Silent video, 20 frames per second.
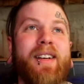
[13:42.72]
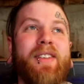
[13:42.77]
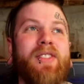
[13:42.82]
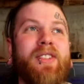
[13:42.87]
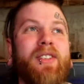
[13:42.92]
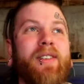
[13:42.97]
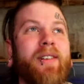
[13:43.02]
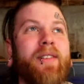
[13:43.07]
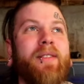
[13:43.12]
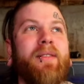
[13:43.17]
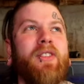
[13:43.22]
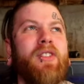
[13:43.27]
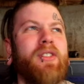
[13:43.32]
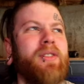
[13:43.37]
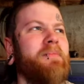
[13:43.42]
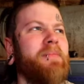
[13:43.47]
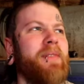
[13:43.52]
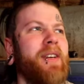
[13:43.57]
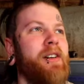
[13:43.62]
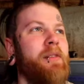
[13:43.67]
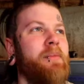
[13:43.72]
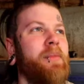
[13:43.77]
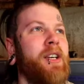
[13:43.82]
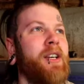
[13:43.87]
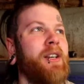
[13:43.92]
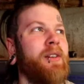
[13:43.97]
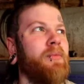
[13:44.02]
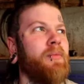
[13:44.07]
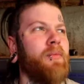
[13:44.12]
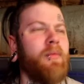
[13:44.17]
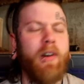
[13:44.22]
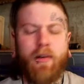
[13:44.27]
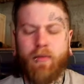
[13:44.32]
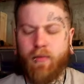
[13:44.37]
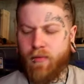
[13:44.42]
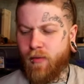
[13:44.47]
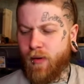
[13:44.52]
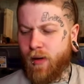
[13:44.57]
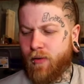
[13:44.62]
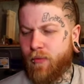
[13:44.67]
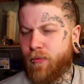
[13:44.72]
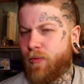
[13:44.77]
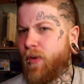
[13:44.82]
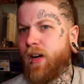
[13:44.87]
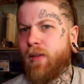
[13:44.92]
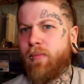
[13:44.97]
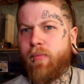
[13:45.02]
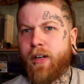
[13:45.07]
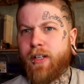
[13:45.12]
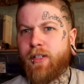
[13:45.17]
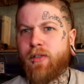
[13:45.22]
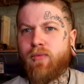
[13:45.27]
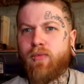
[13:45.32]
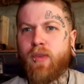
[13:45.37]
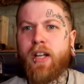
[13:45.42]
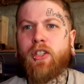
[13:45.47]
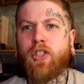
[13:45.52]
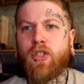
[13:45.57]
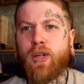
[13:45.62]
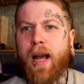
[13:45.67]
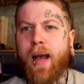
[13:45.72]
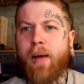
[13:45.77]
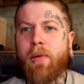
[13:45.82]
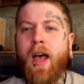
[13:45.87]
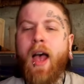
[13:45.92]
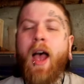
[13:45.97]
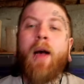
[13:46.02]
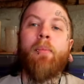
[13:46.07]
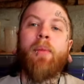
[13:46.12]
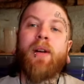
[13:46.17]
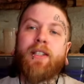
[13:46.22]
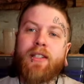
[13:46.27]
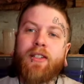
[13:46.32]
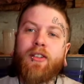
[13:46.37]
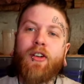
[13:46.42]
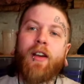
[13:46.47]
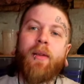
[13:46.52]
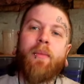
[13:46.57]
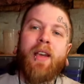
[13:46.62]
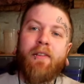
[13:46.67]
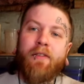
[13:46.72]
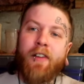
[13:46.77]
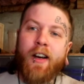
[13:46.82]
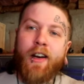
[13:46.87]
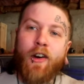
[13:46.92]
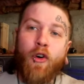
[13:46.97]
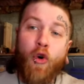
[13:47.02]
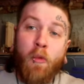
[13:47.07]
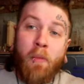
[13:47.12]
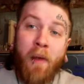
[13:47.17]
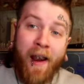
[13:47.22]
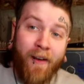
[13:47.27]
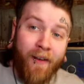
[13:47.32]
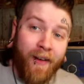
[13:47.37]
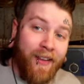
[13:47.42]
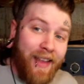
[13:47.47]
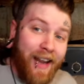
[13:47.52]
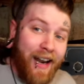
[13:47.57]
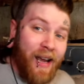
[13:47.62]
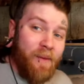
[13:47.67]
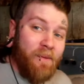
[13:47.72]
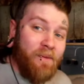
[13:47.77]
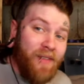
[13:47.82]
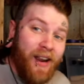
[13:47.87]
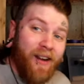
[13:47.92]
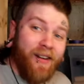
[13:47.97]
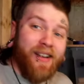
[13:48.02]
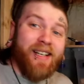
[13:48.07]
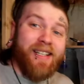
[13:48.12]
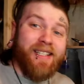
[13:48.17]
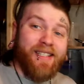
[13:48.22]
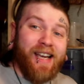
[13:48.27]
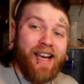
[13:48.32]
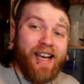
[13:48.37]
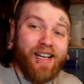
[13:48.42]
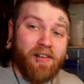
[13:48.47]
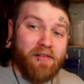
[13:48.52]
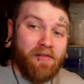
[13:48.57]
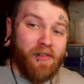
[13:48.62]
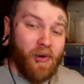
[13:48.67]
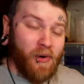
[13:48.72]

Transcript: guess they're just gonna be well, red base, red stripe, but it's still gonna be a very cool pairing that I'm very excited